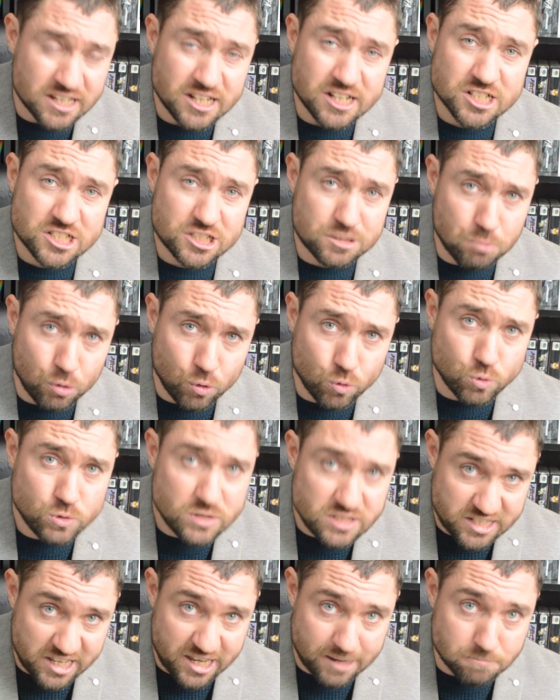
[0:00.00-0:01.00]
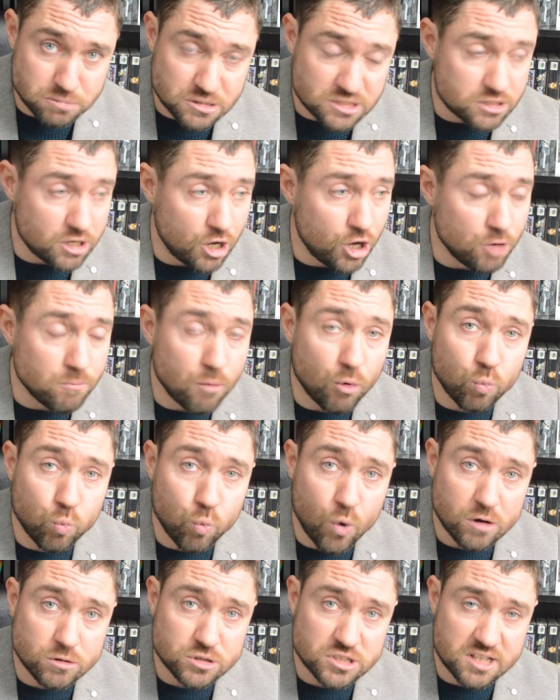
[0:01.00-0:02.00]
small dips
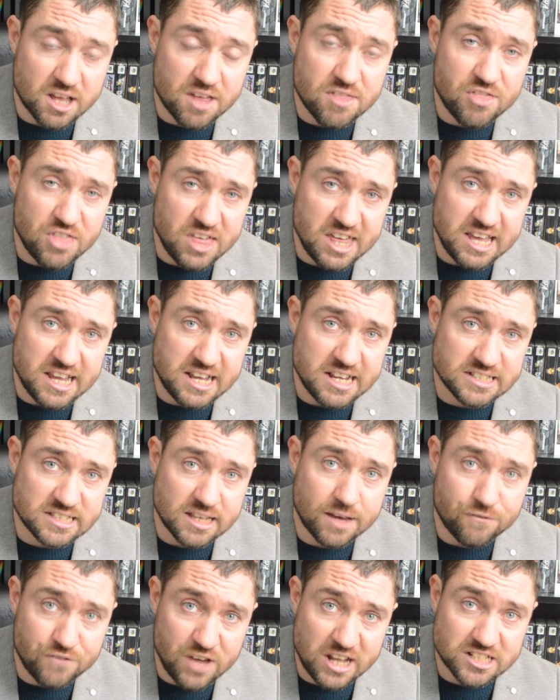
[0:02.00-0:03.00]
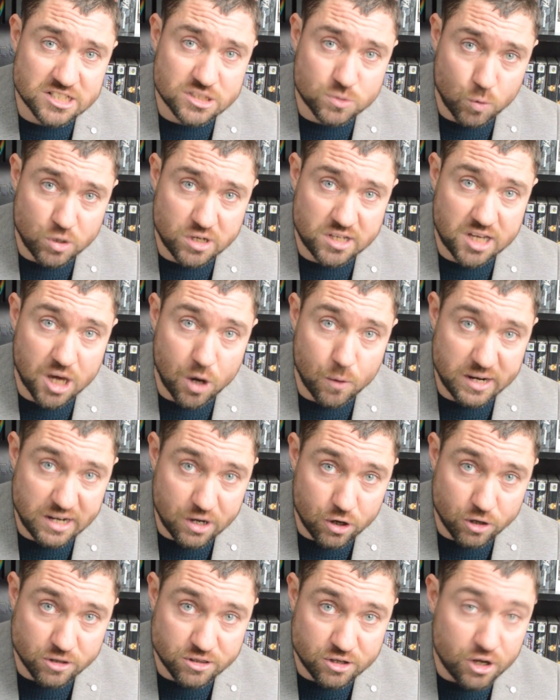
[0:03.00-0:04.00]
whilst these events were going
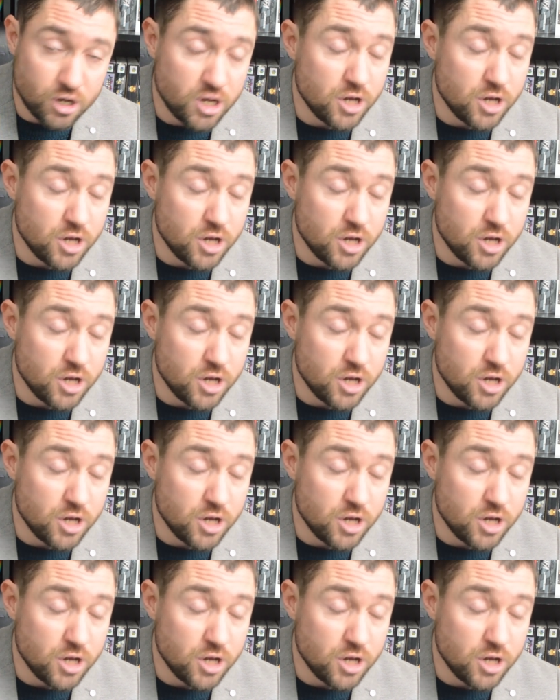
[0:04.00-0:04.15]
on